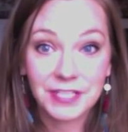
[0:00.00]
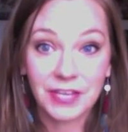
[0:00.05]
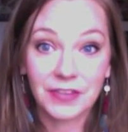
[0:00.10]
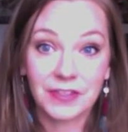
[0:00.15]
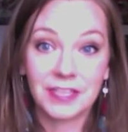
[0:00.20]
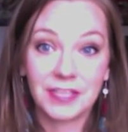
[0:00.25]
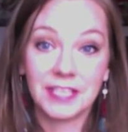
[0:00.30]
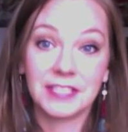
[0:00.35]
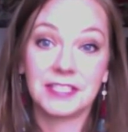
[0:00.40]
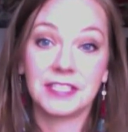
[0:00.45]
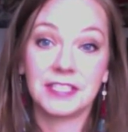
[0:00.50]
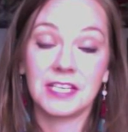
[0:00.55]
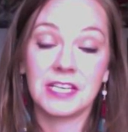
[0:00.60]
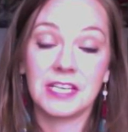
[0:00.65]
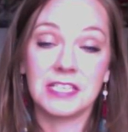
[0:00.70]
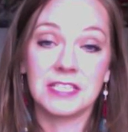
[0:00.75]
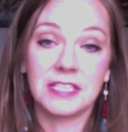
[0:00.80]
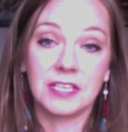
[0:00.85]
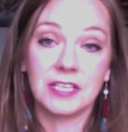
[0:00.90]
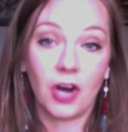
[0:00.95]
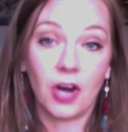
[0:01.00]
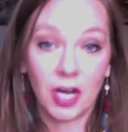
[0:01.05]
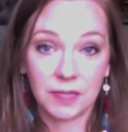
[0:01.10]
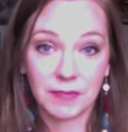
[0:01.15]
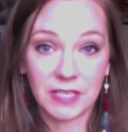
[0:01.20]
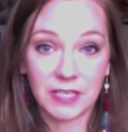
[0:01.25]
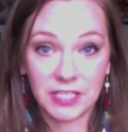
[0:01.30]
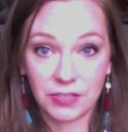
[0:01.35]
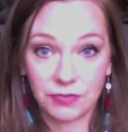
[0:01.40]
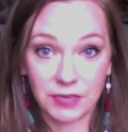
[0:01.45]
So this is an
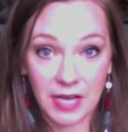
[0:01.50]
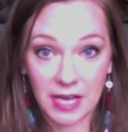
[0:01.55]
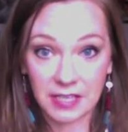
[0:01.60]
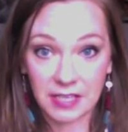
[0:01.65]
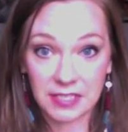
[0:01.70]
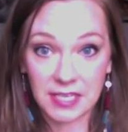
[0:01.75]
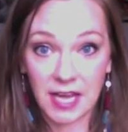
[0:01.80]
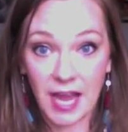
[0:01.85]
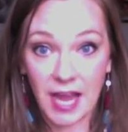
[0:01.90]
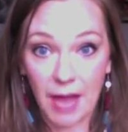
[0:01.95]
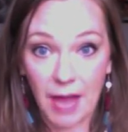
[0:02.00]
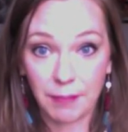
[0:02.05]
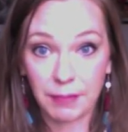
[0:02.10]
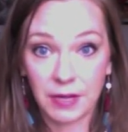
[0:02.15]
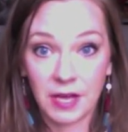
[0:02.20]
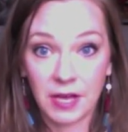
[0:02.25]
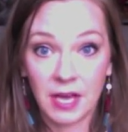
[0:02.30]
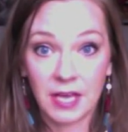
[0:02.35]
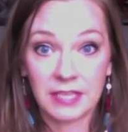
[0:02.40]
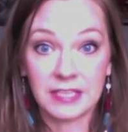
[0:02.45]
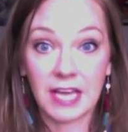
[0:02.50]
augmented reality app